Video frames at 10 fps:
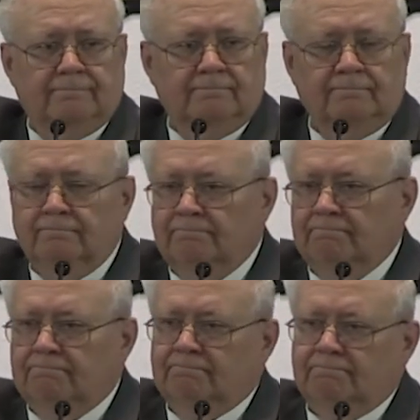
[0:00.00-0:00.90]

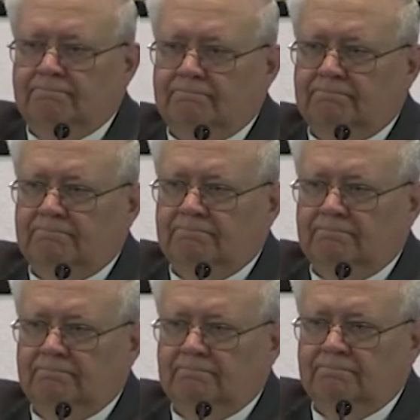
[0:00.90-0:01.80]

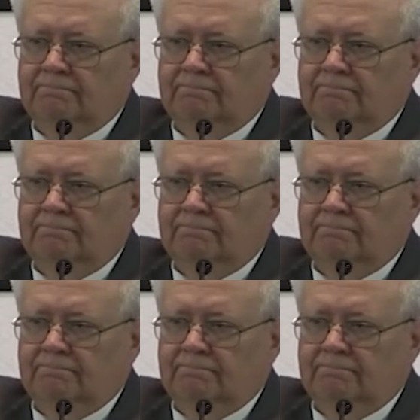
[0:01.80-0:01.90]
[no speech]